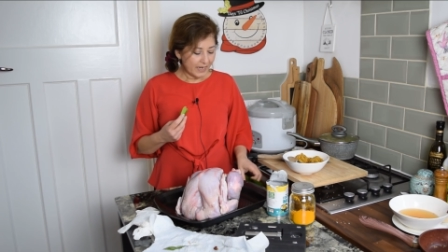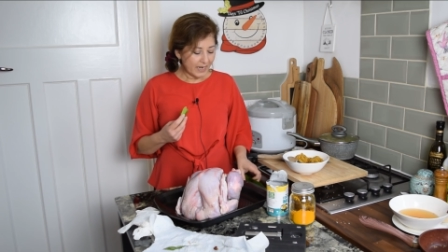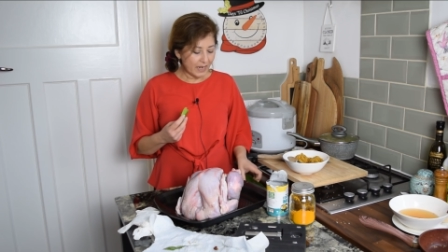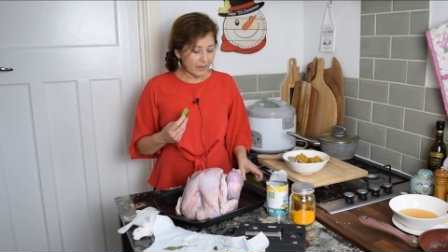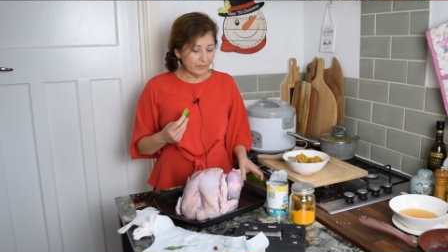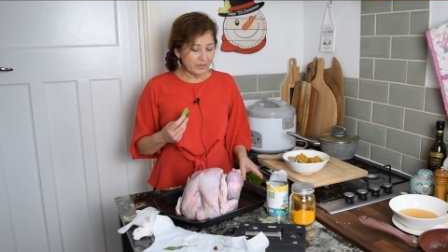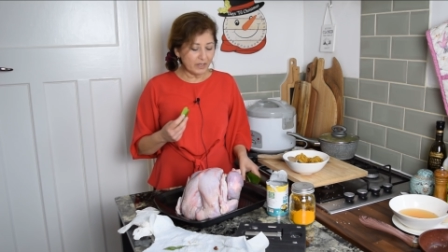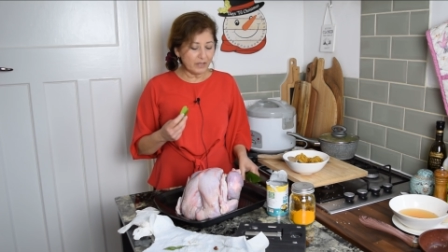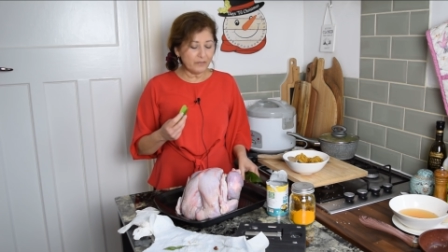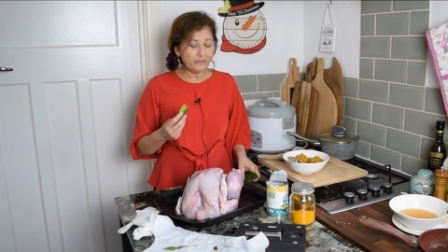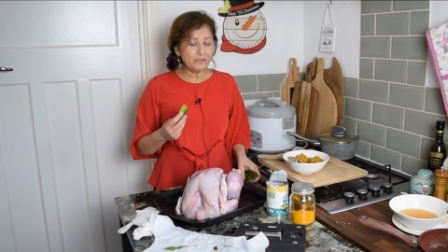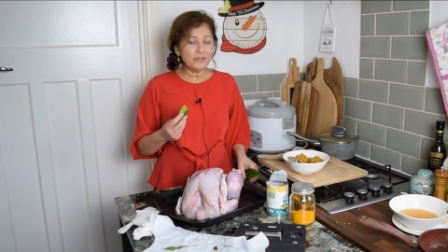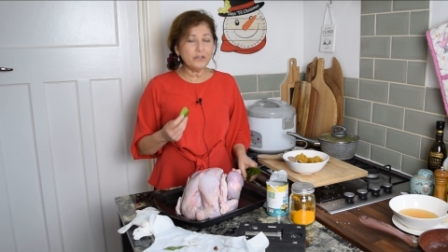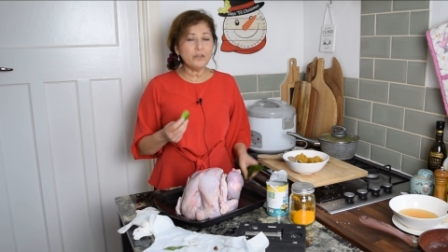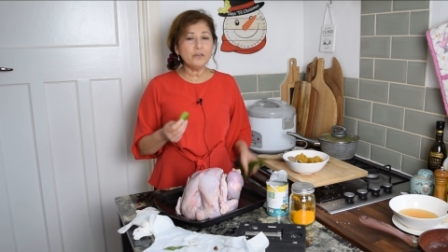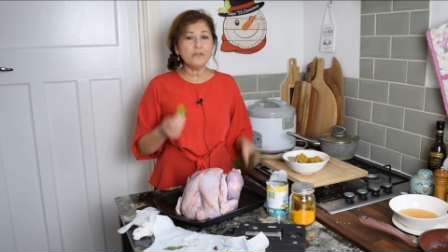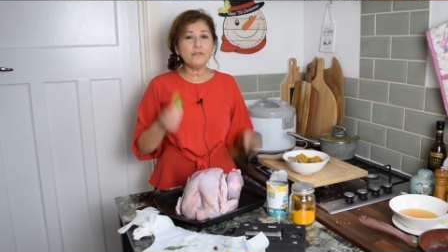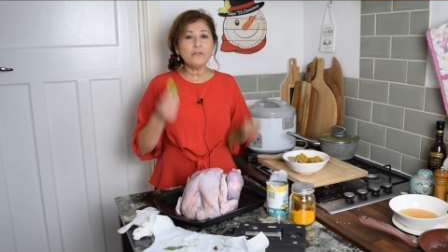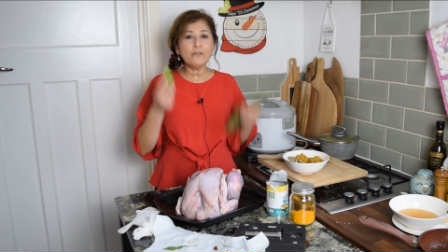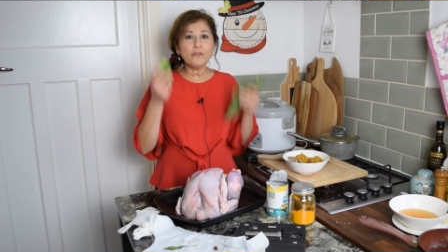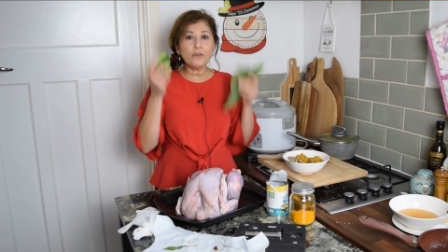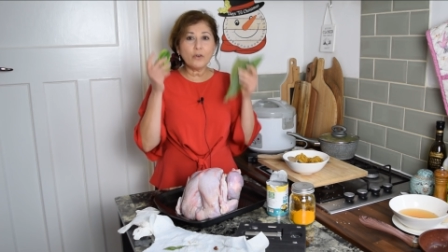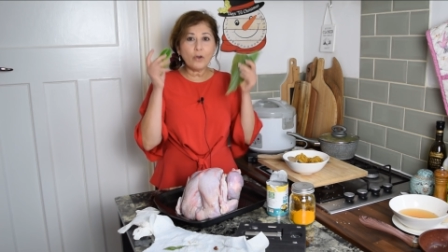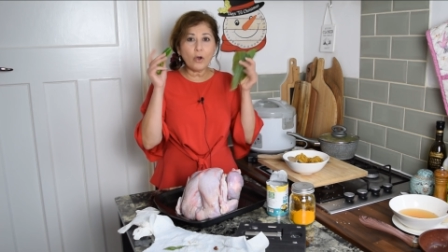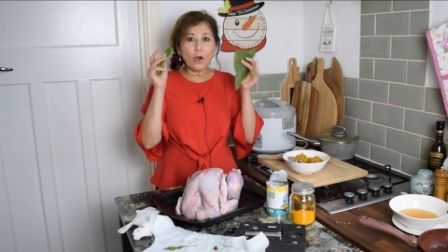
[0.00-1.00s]
Now, if
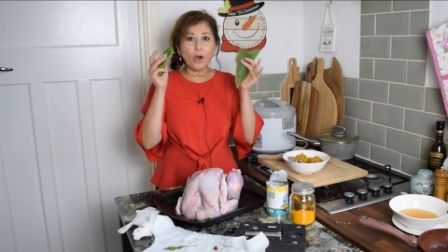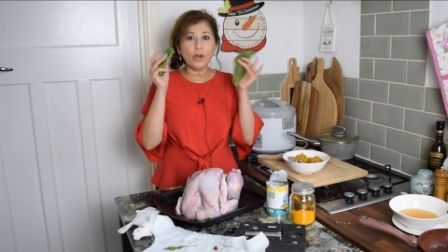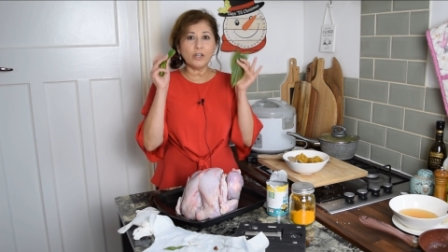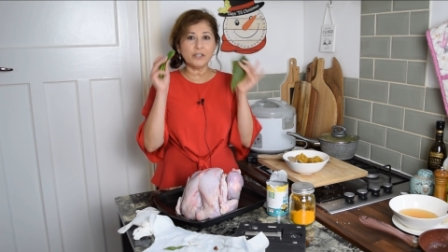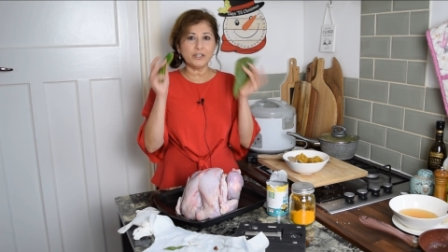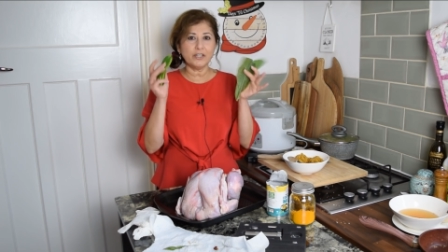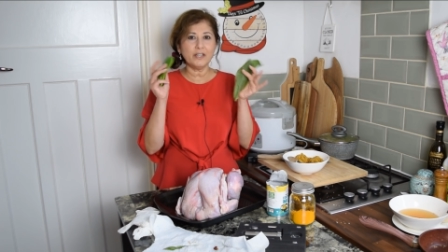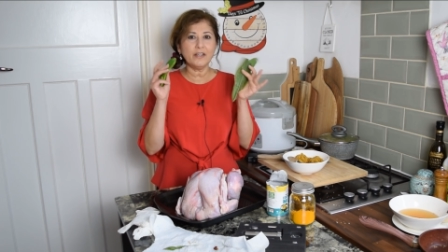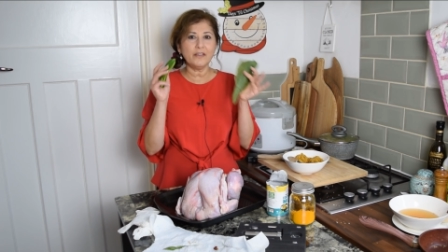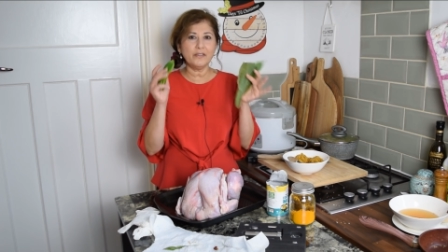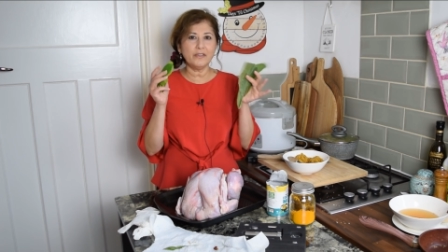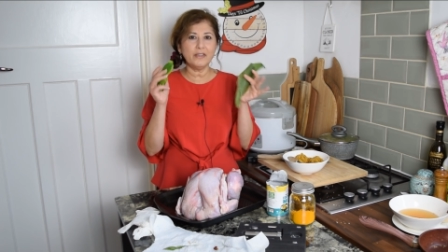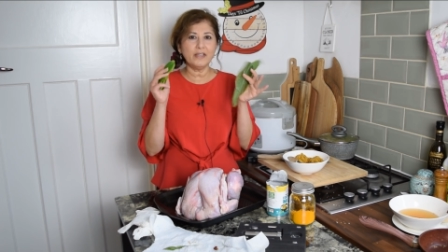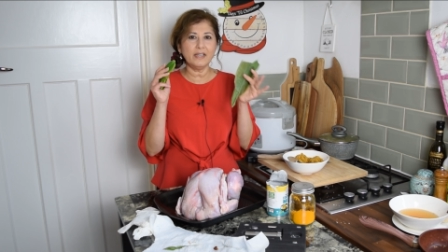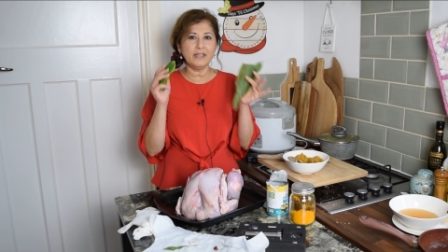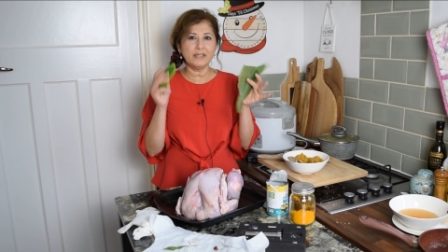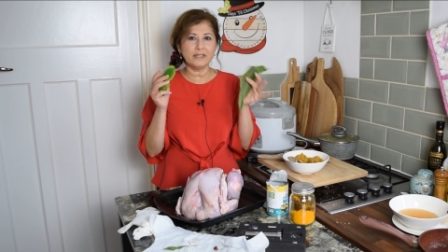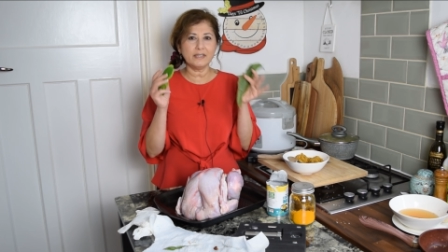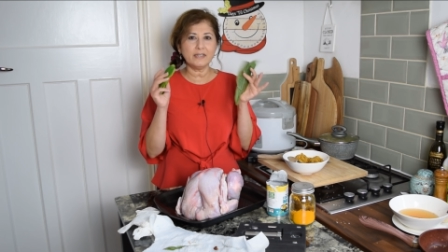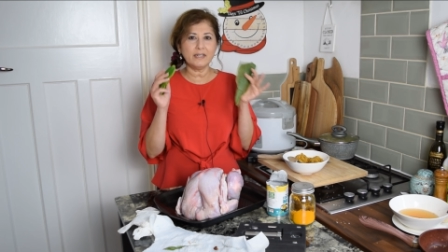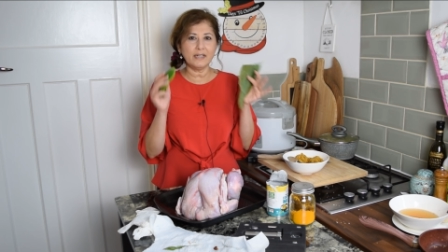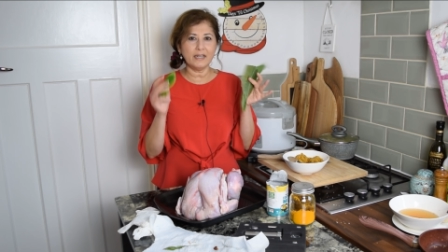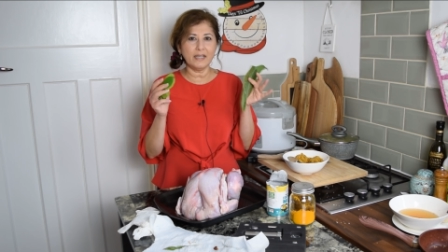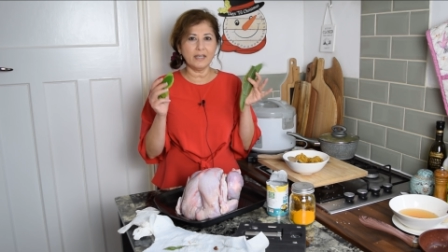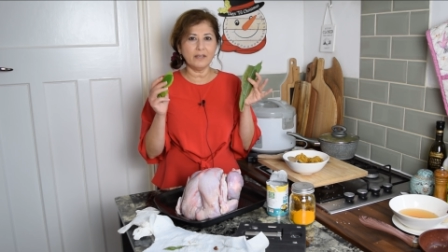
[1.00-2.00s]
you've got
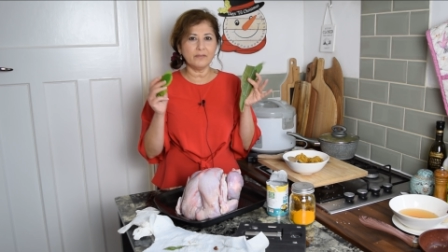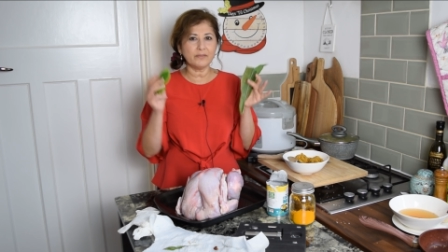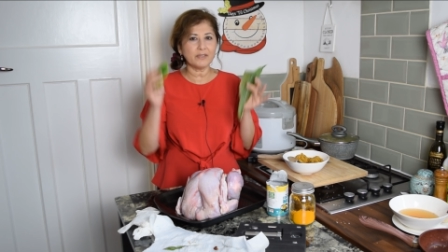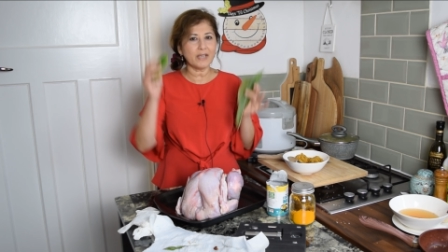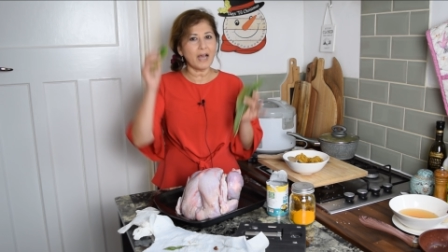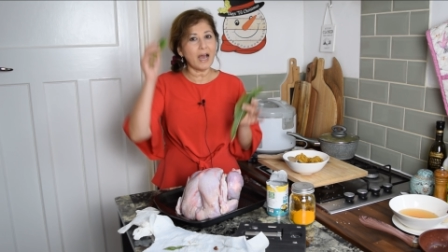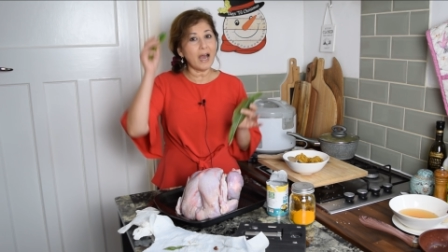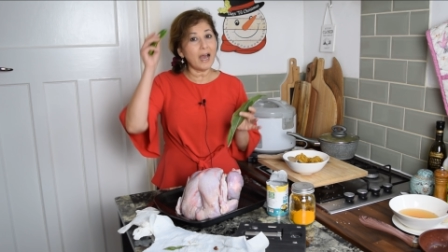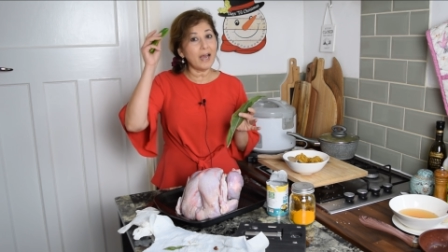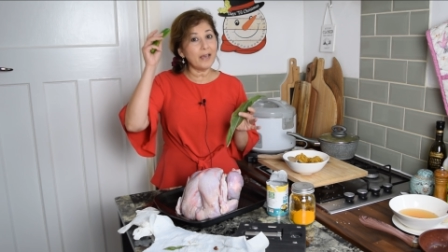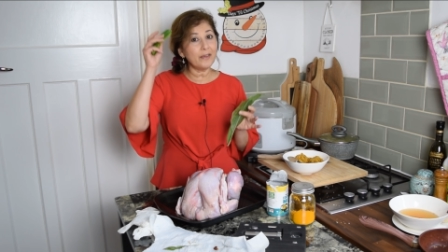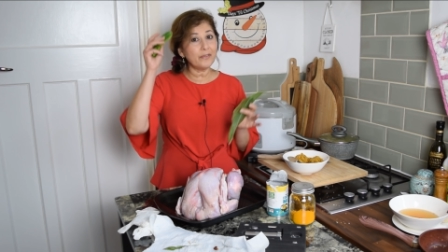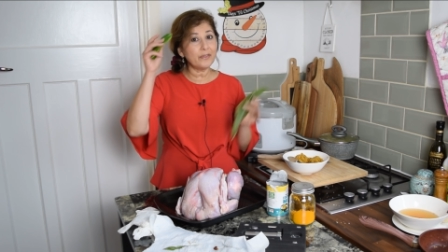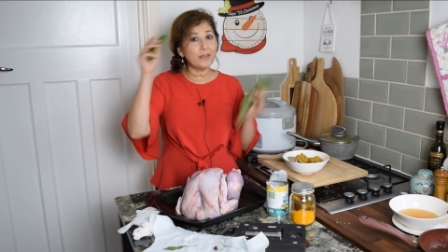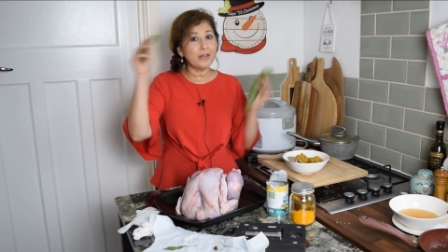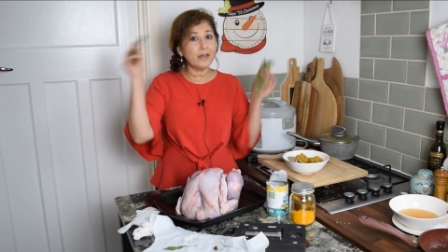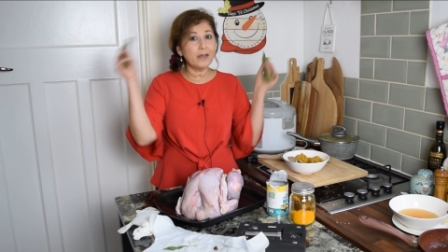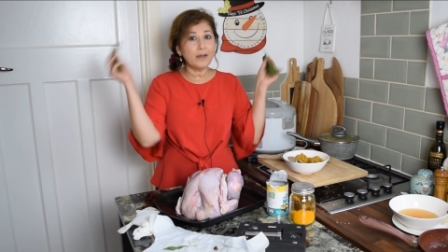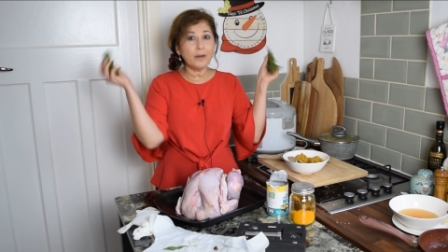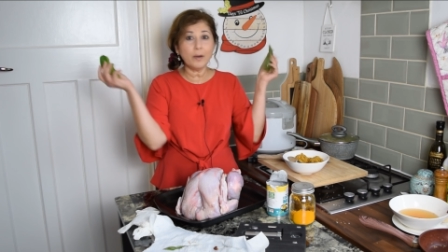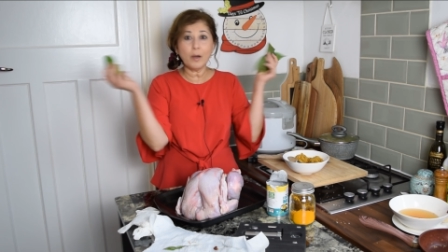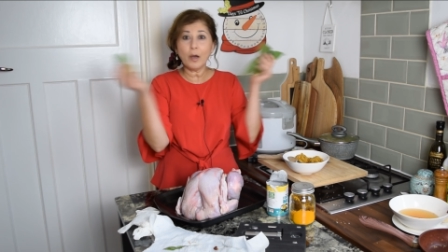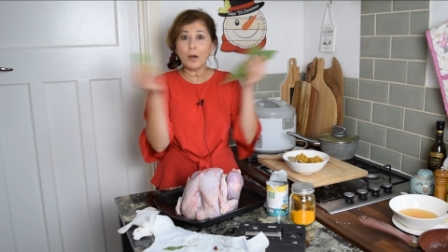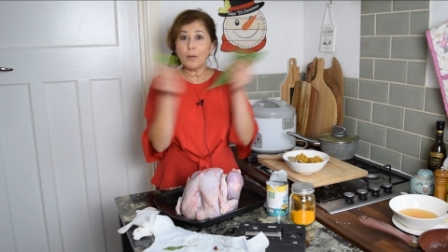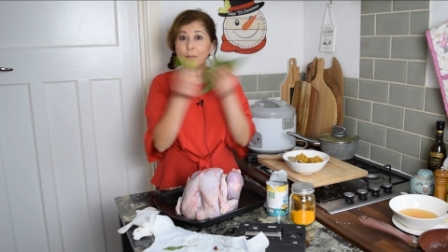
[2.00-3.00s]
these leaves,
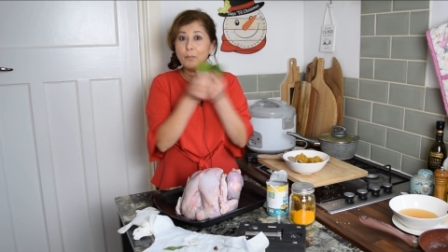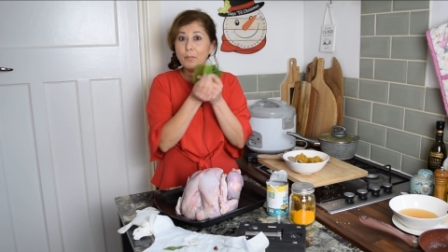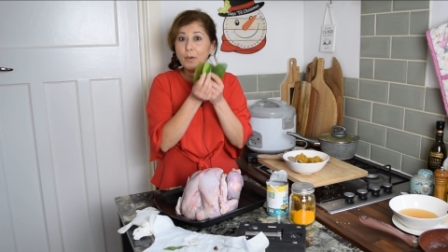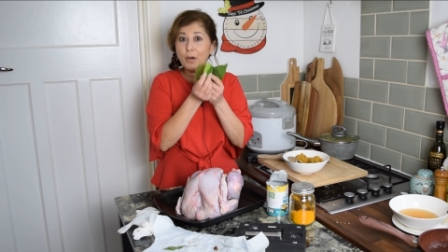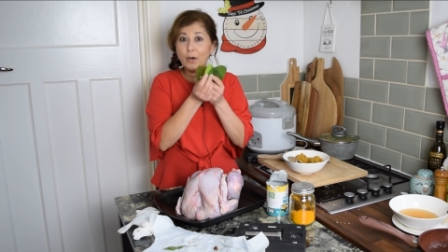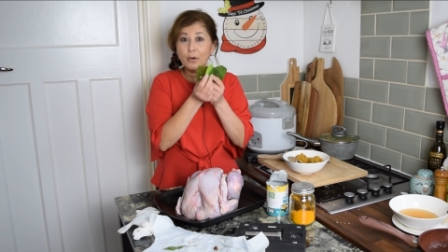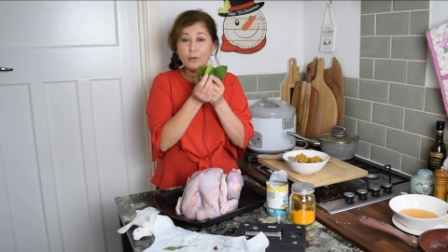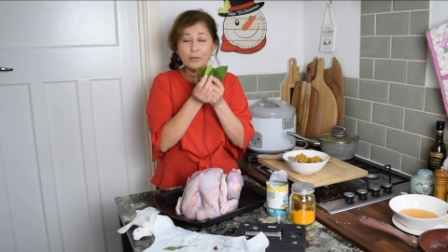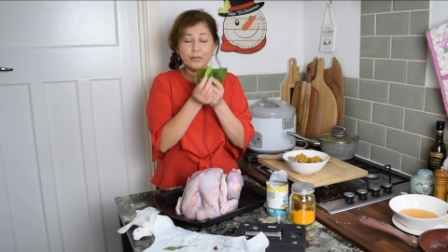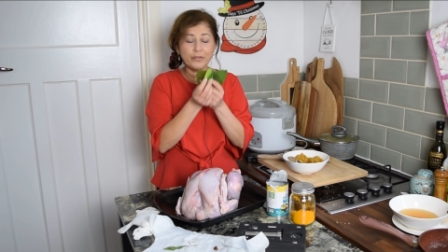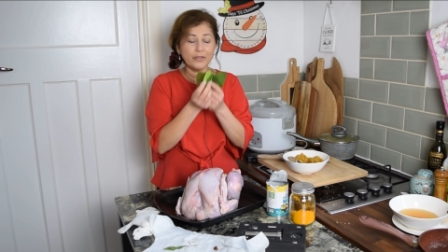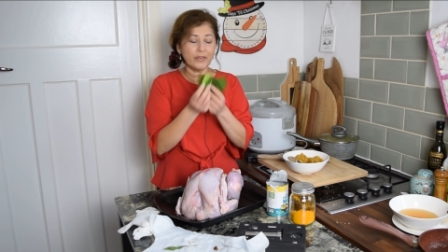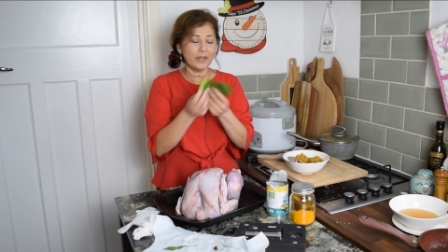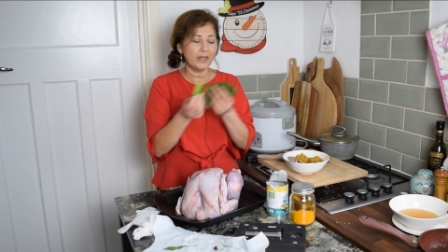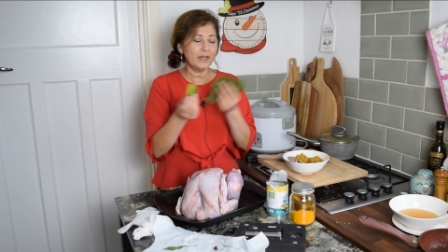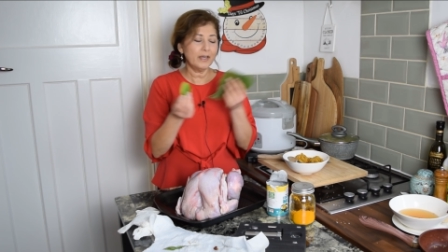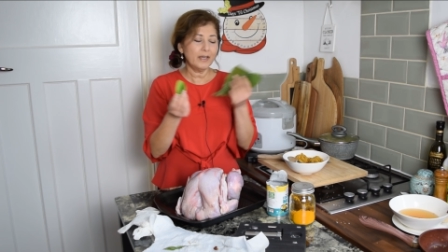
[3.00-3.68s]
either both,